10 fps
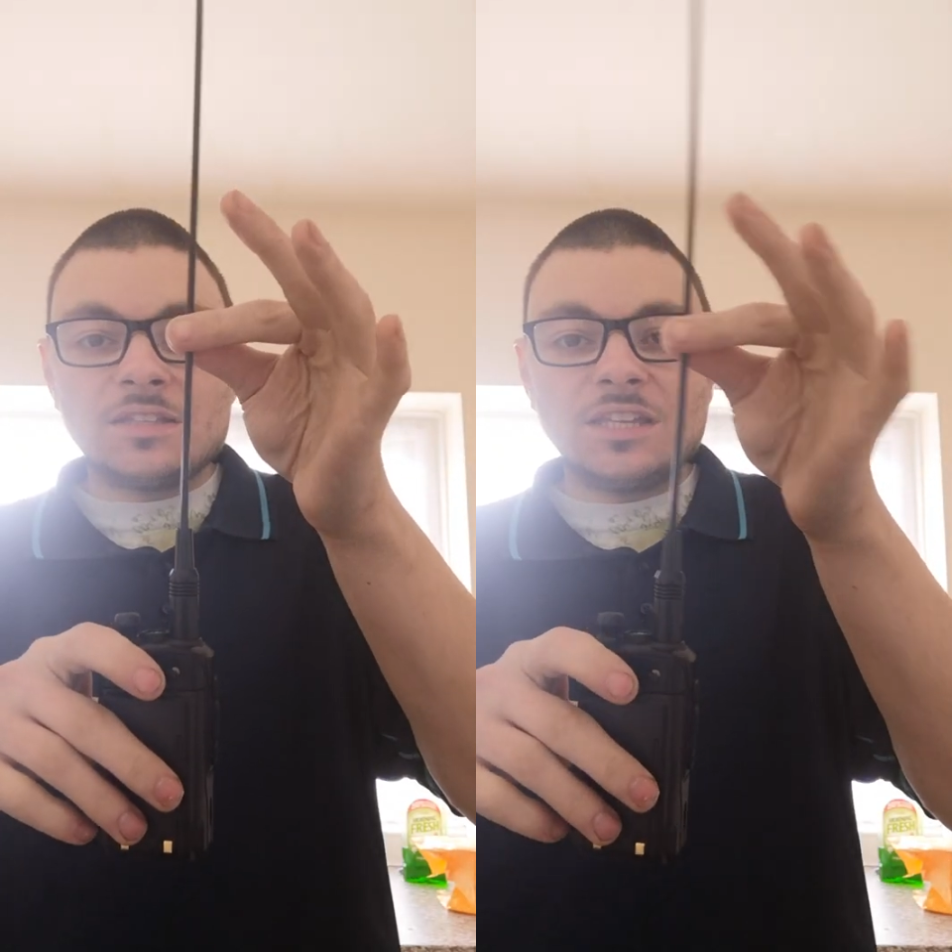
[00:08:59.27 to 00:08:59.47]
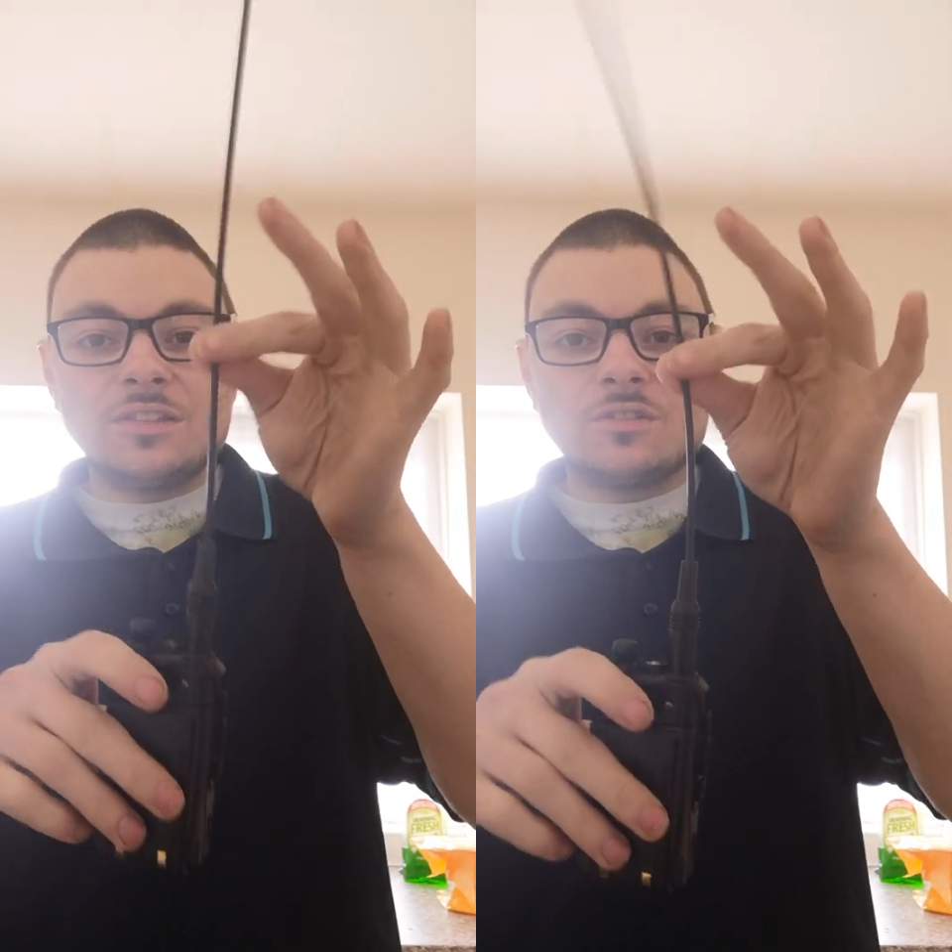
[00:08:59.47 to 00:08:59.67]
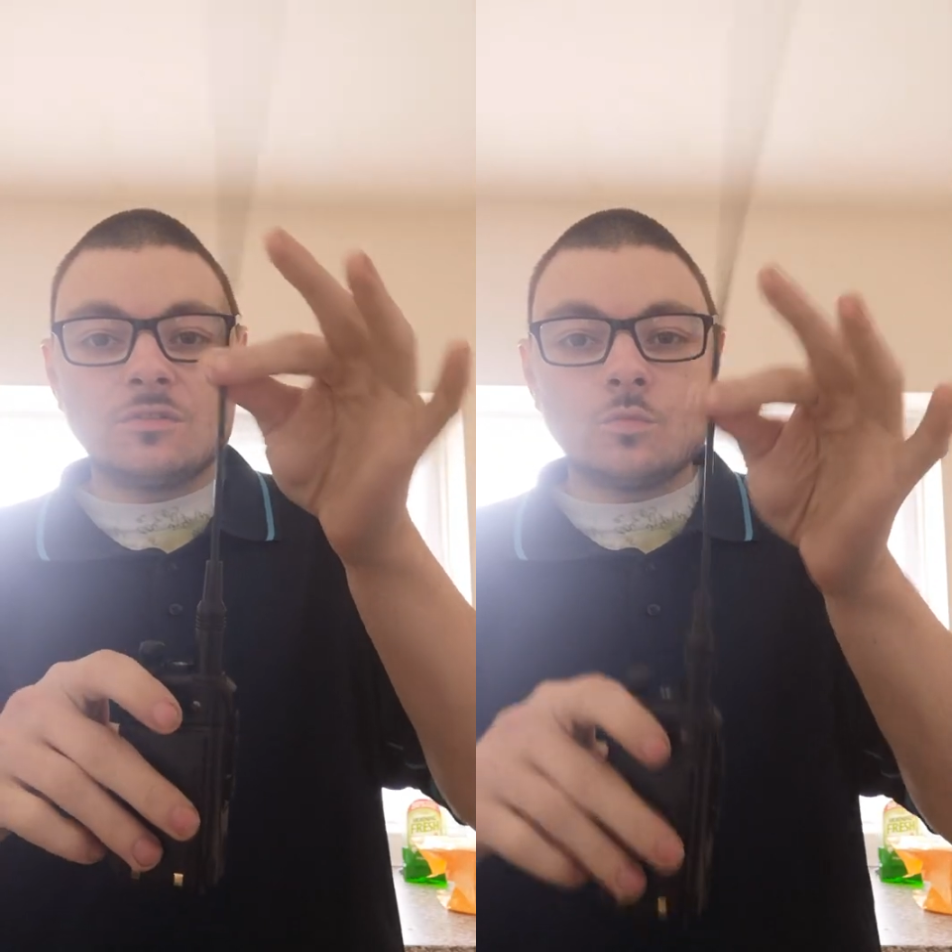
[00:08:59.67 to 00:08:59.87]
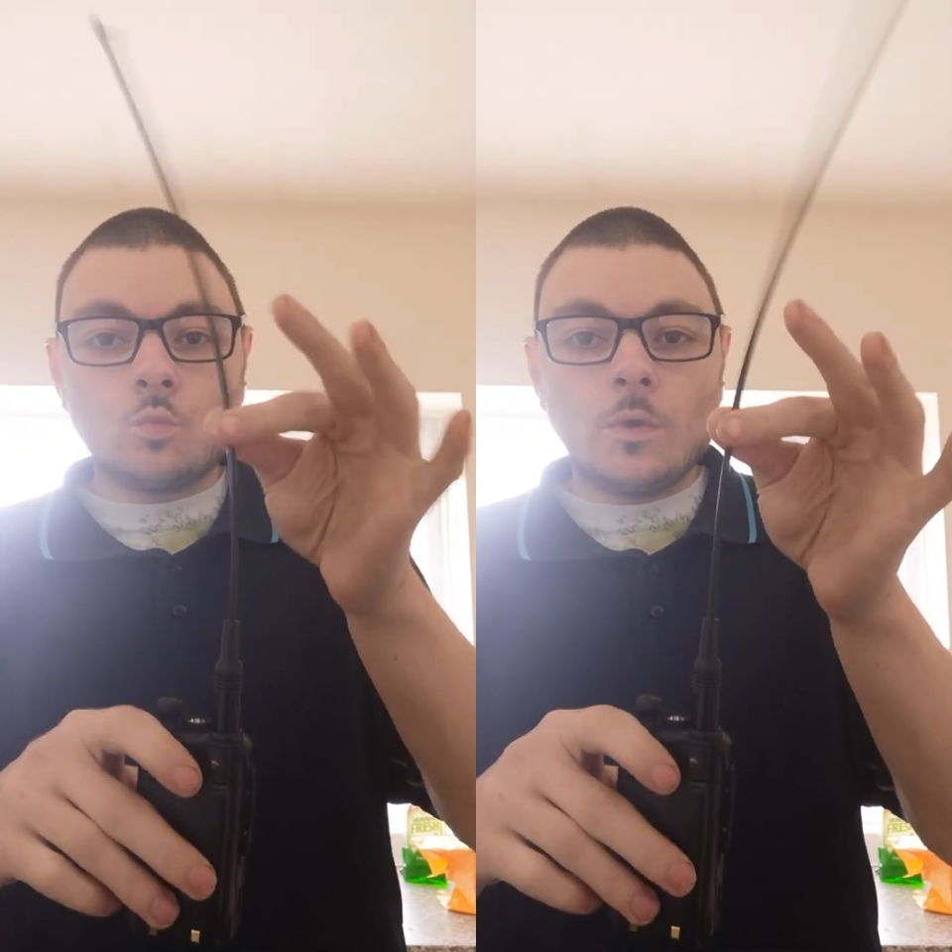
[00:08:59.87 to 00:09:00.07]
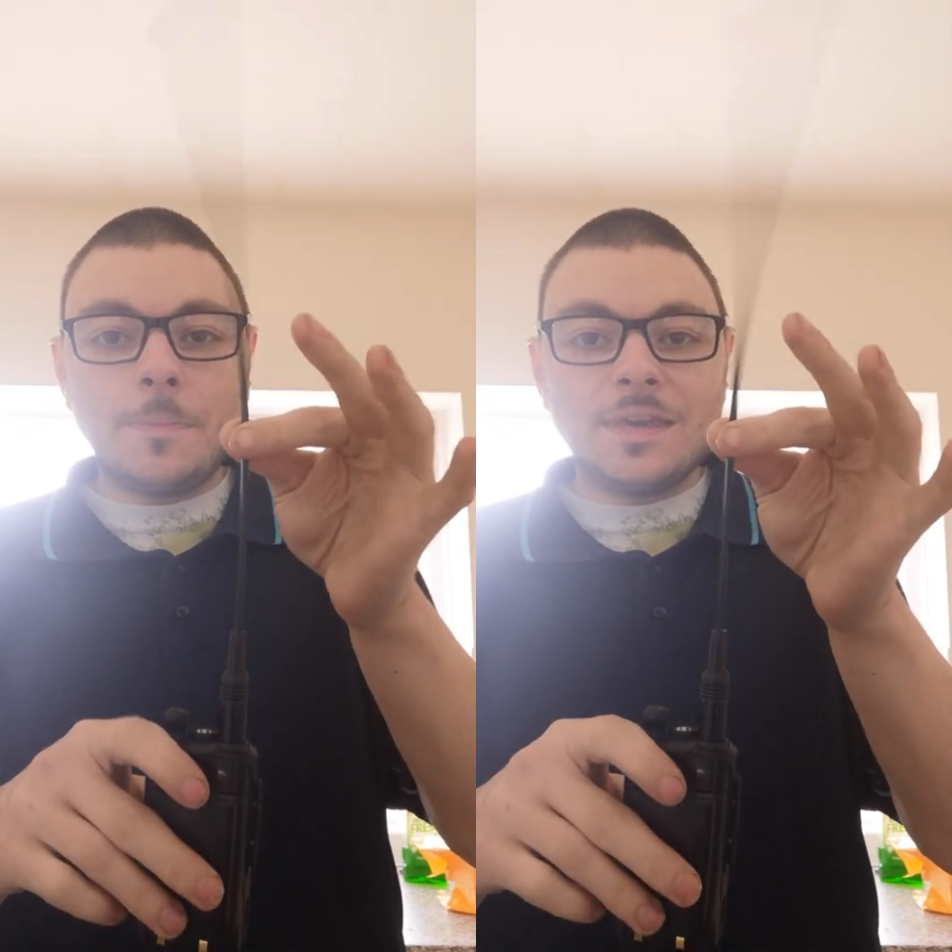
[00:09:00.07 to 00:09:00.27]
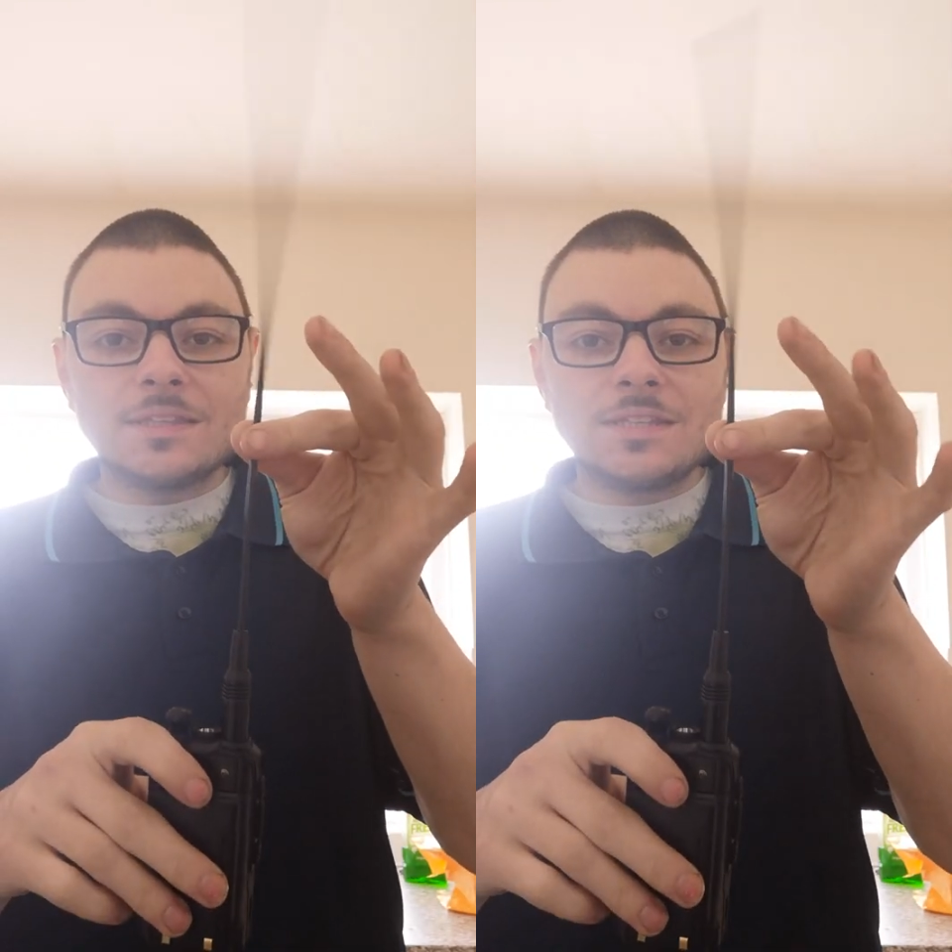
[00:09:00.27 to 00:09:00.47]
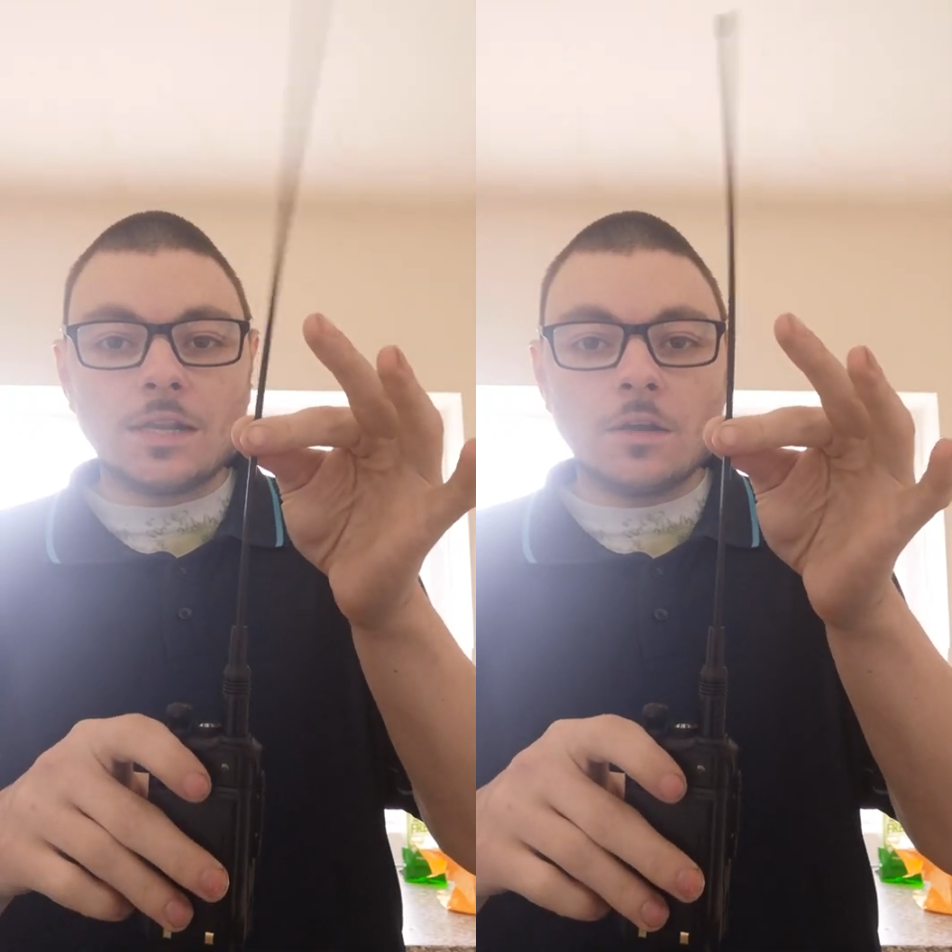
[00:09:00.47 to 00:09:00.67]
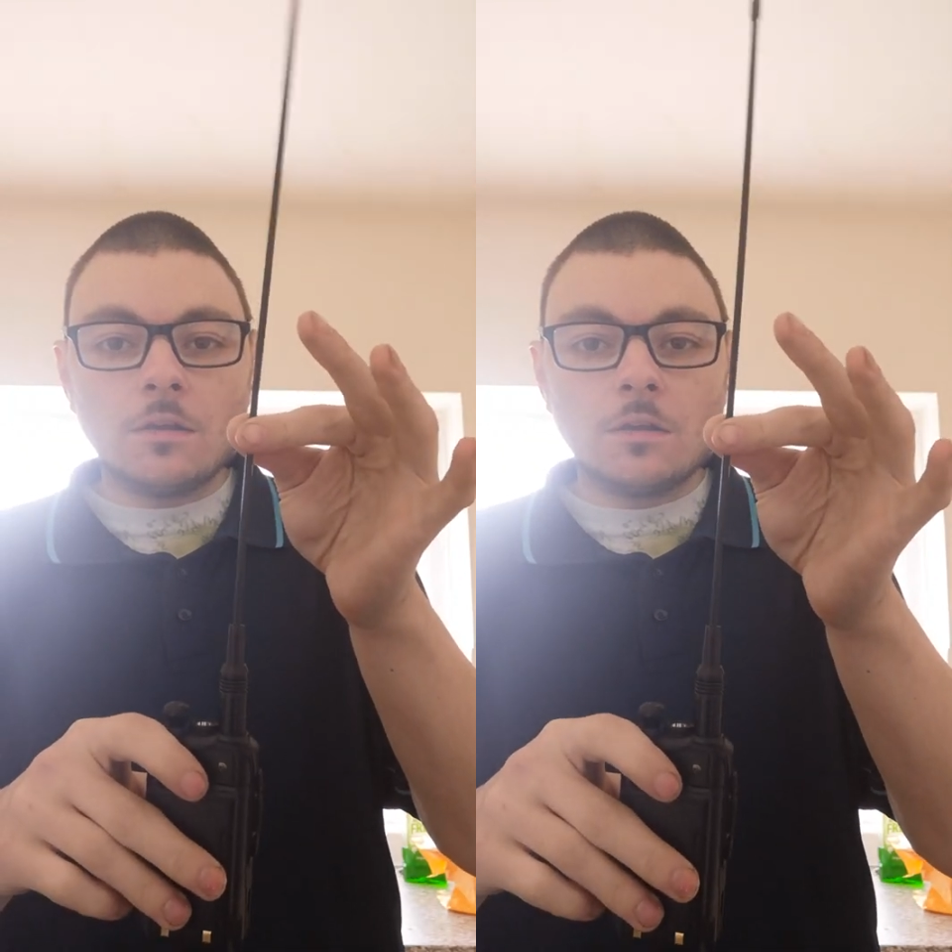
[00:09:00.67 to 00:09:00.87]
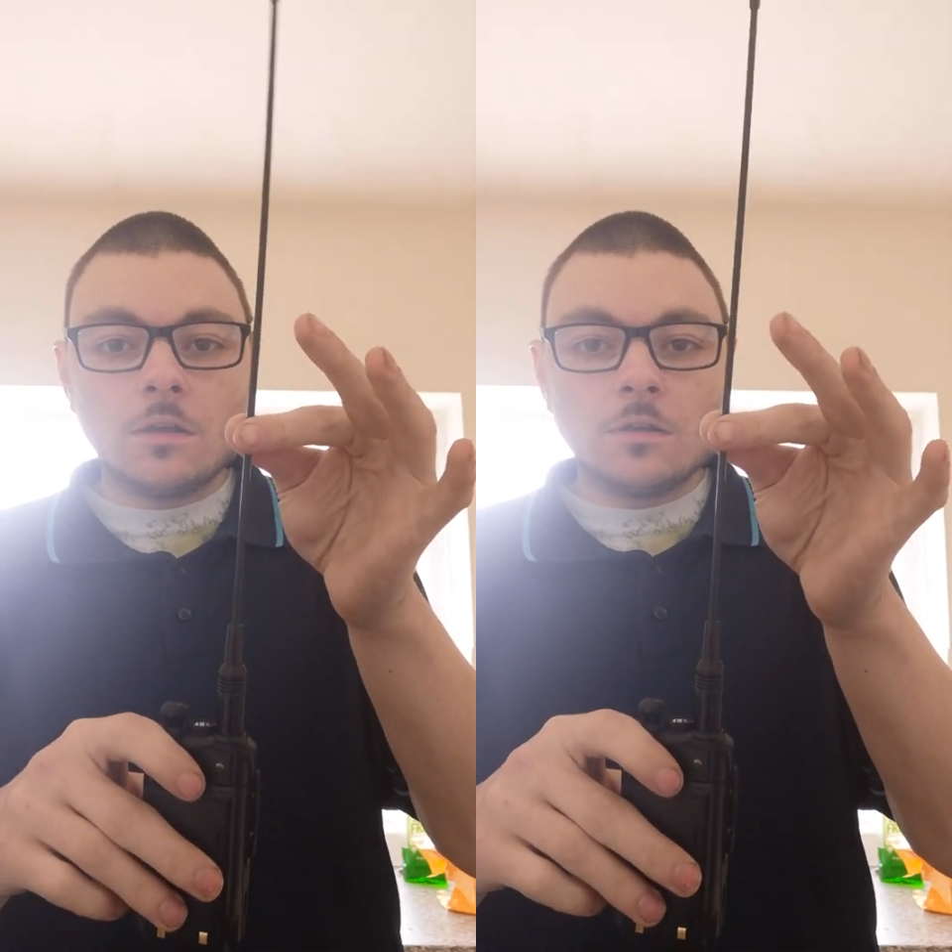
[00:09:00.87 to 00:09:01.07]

decent whippy antenna